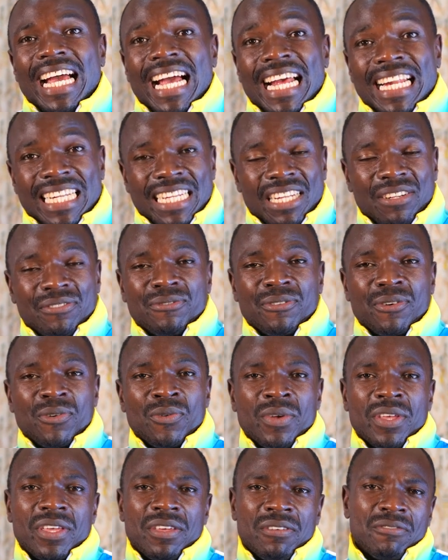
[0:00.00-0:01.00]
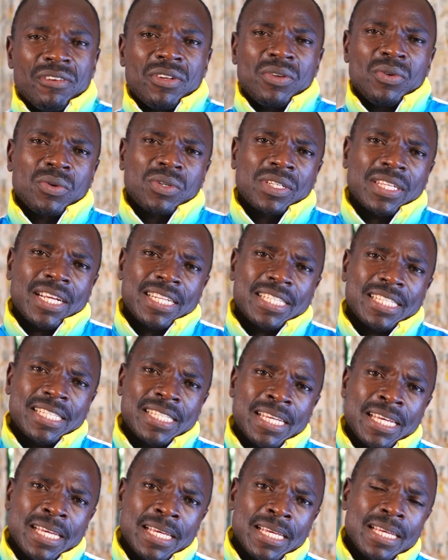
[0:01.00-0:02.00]
and therefore we even looked at
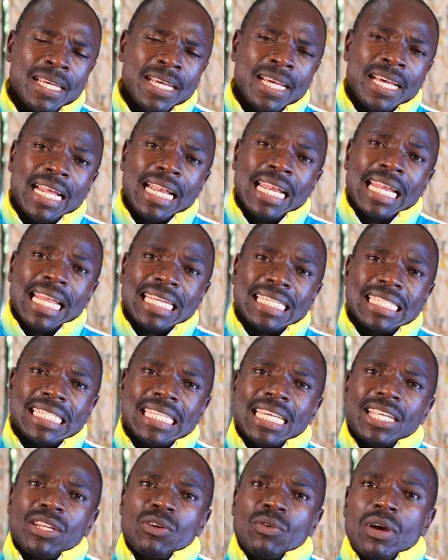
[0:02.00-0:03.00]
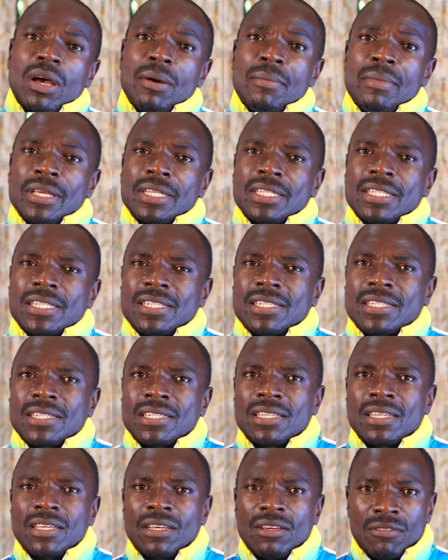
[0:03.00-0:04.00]
the lasting
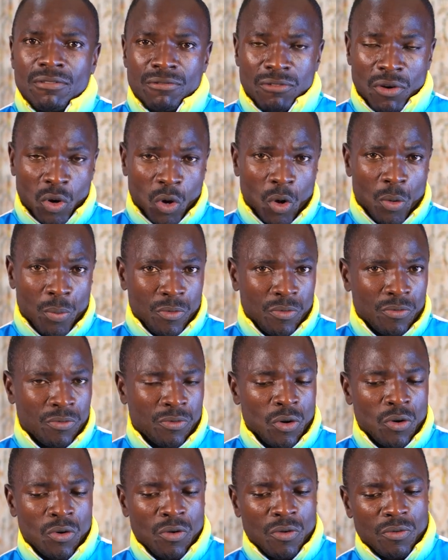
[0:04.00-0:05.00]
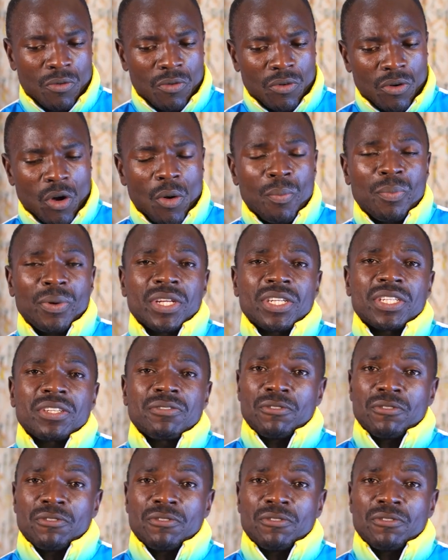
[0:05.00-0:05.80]
requirements for, com for complete